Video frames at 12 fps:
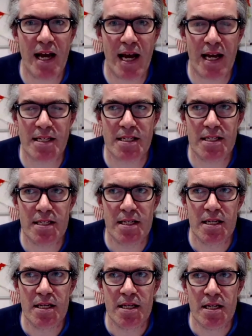And
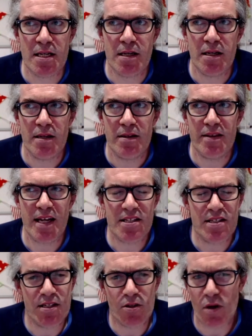
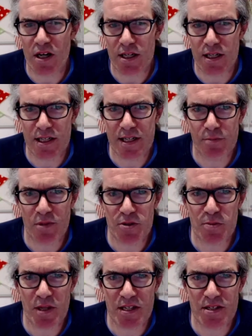that's still quite early in
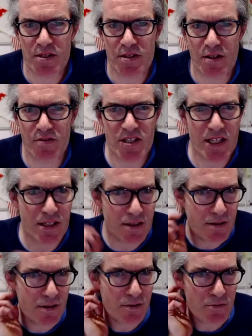most places that I've
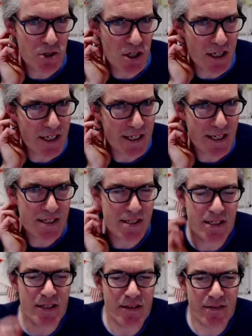seen them trying
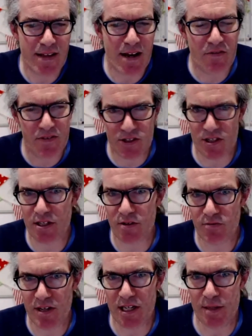it. That feels like
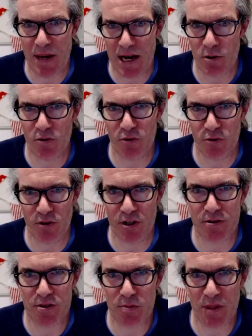a really powerful
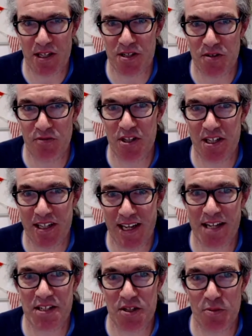route, because if you can
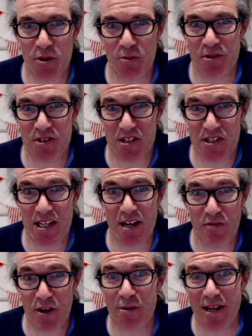get to the point where it's the
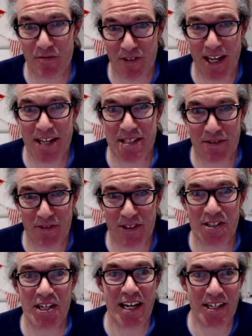CFO advocating for
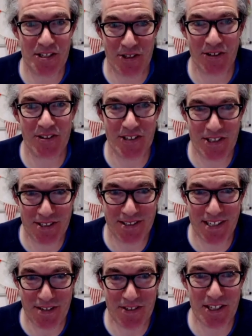the change, not the
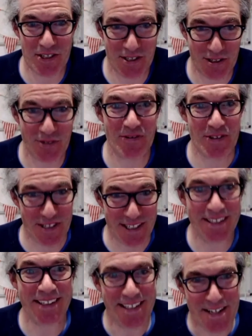chief digital
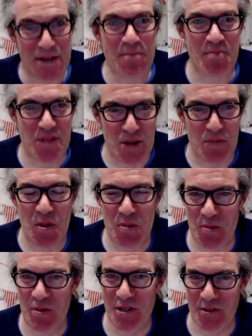officer, you're
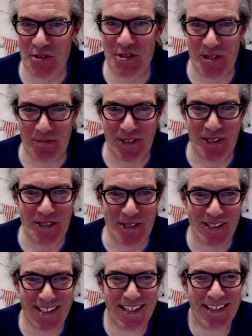probably onto something
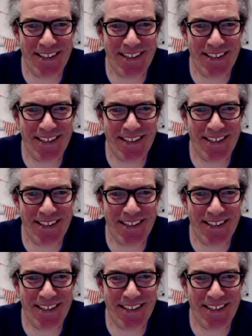good.